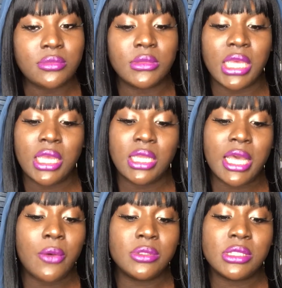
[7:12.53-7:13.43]
And I
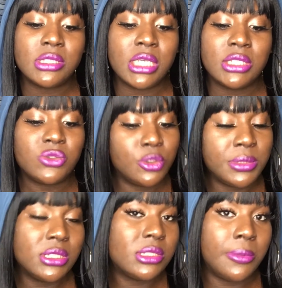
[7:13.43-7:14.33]
was just extremely
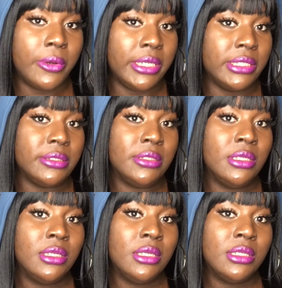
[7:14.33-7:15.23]
disappointed
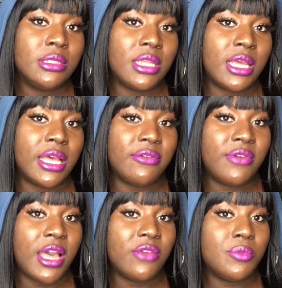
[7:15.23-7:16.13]
that I got
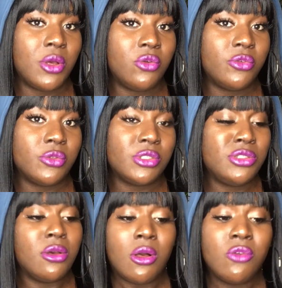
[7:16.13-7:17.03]
fired from Whole Foods. You
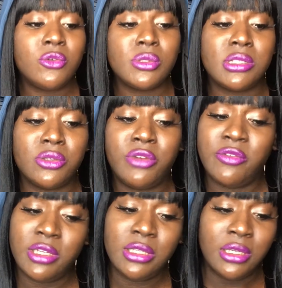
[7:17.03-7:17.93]
know, Whole Foods is a
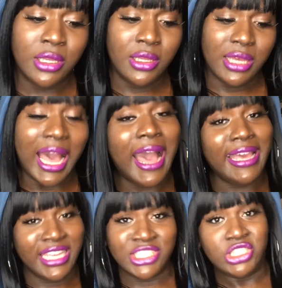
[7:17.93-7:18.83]
very
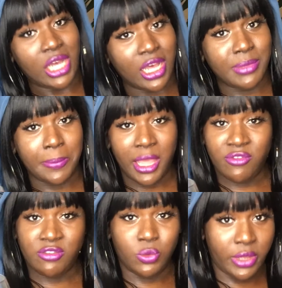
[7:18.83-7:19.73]
high-end job. They pay
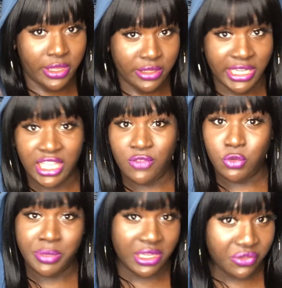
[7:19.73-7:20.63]
very well and they give you
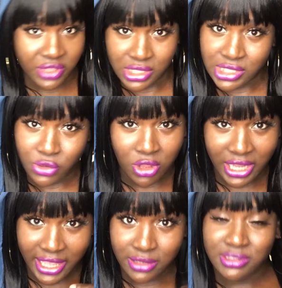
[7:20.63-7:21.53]
benefits and all
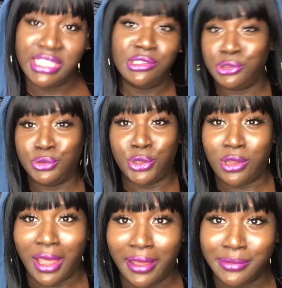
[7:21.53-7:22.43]
that, dental and all
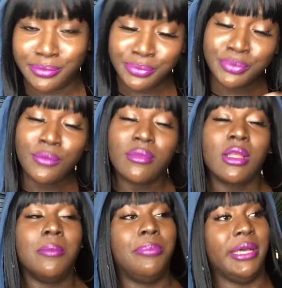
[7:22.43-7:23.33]
that.
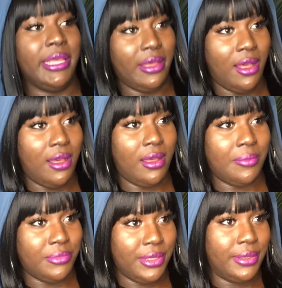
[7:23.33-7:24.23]
But
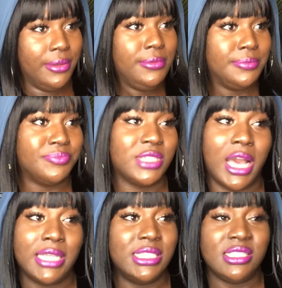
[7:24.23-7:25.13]
um,
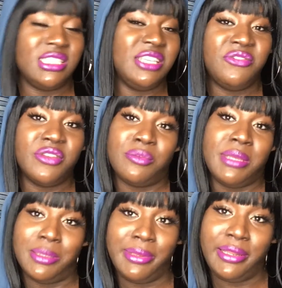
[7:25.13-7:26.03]
God didn't see fit for me
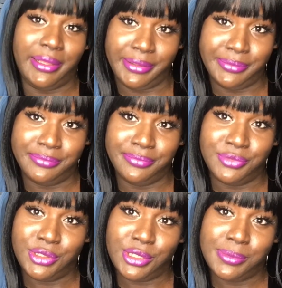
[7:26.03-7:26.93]
to be there.
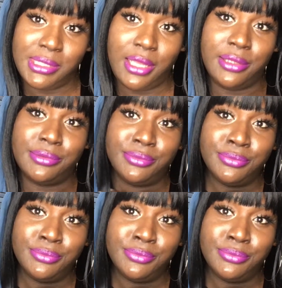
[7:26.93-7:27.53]
You know what I'm saying?